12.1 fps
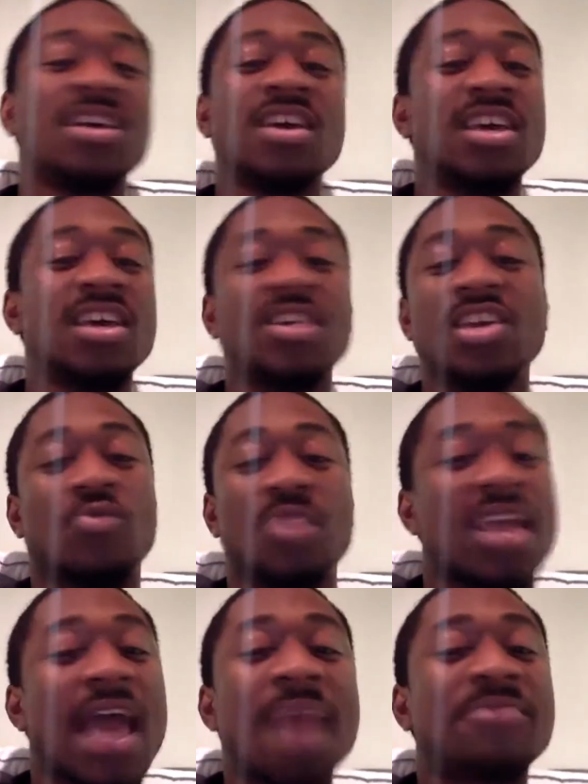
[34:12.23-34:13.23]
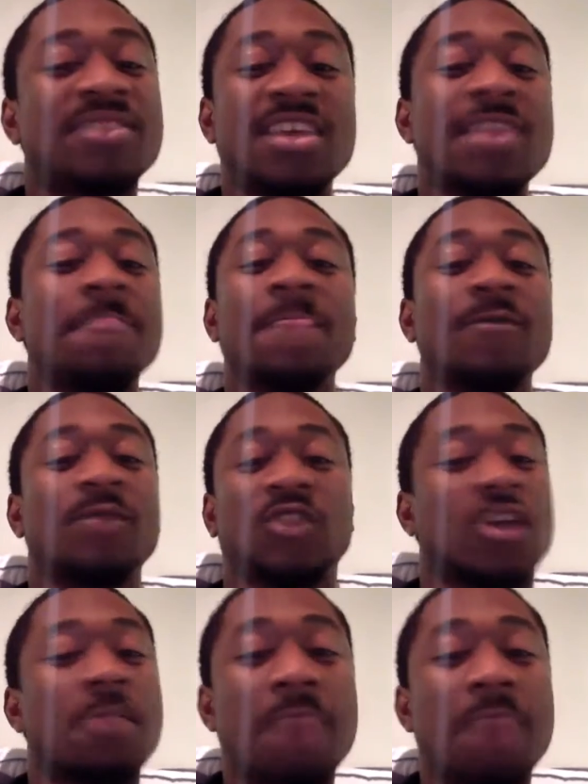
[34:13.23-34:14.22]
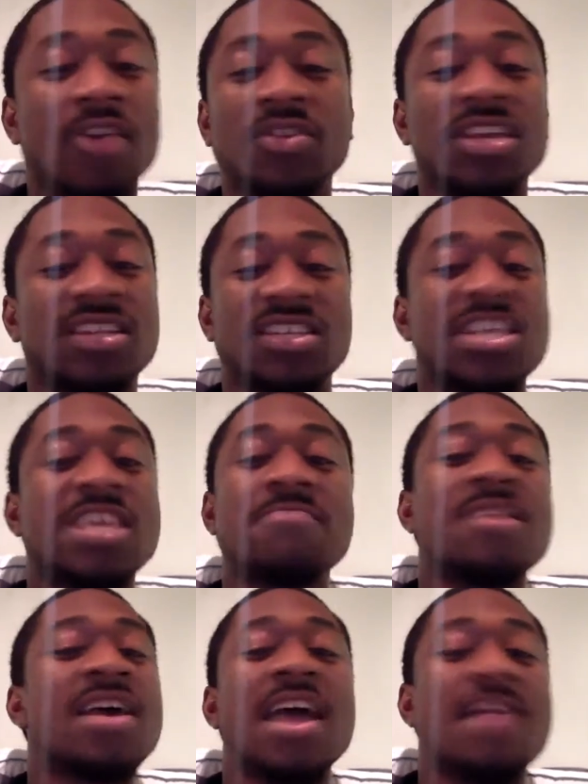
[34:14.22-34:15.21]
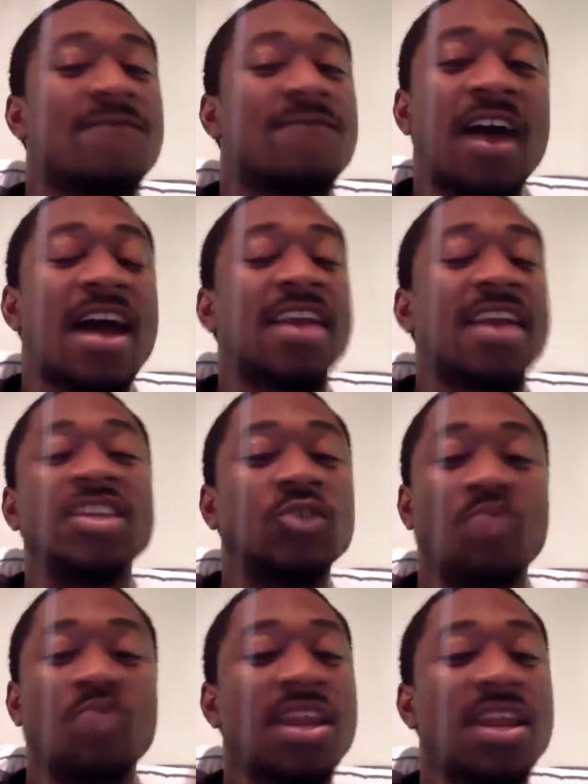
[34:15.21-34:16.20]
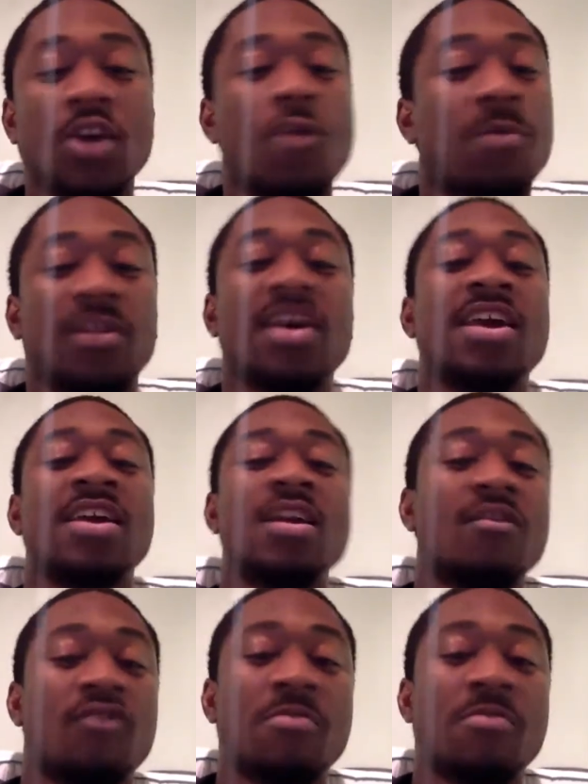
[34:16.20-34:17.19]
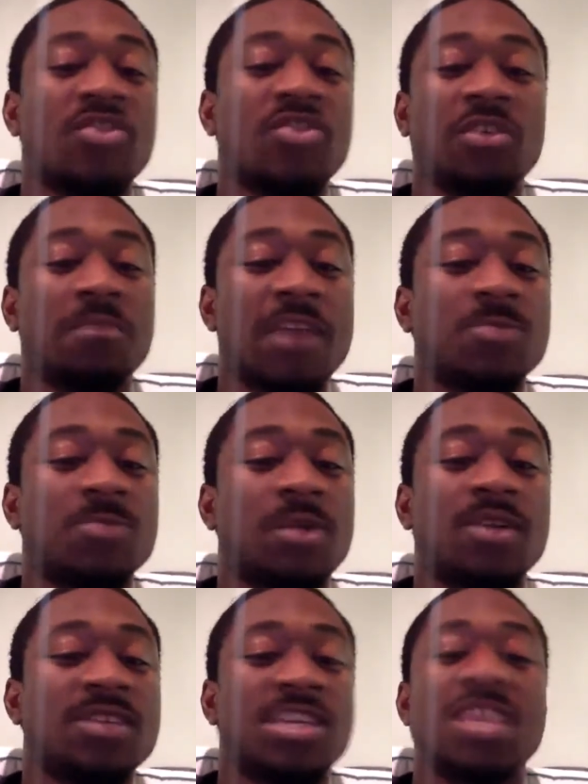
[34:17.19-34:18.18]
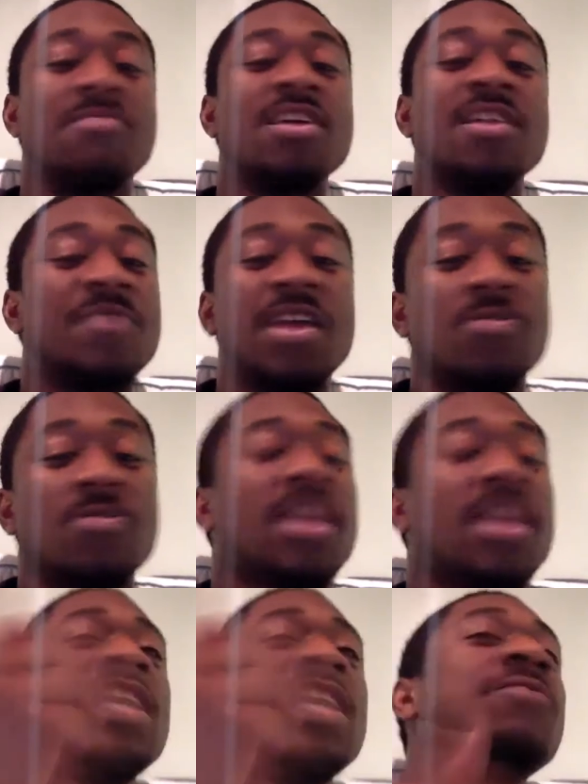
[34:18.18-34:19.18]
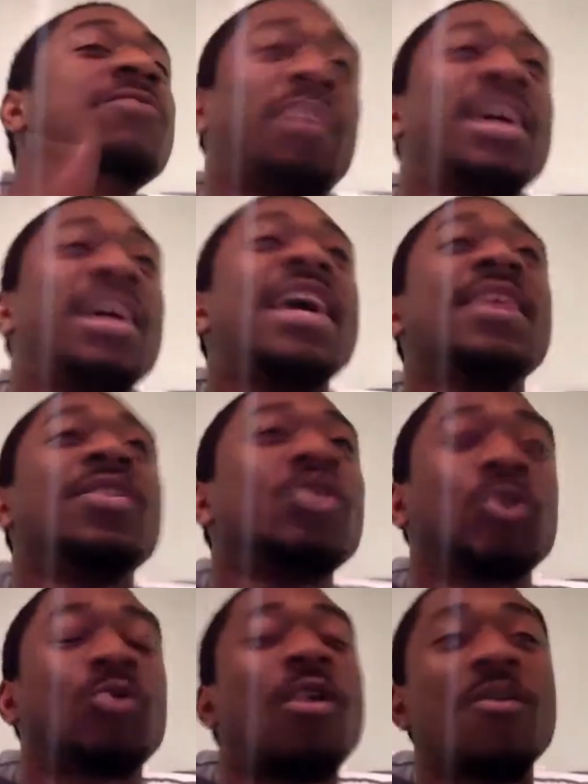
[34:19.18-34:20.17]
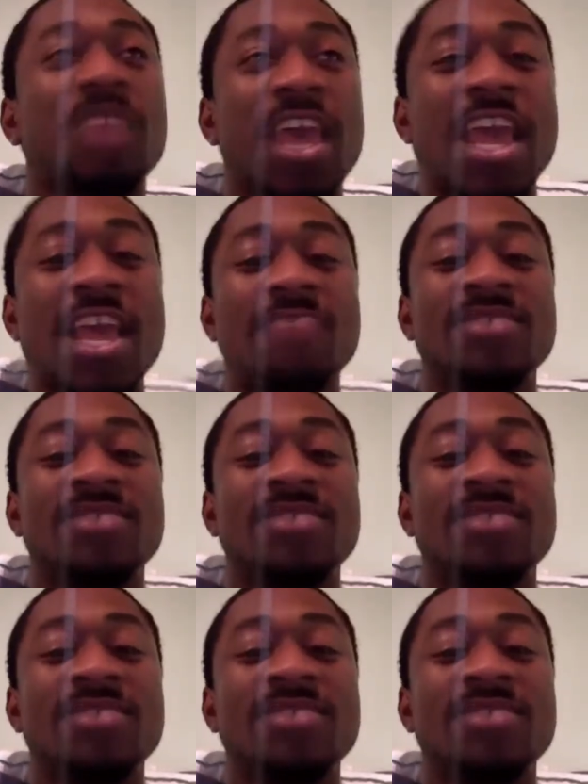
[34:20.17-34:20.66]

in a rehab stint for some minor league team, and fine, he's ready to go play for a Major League Baseball team. He playing those 12 games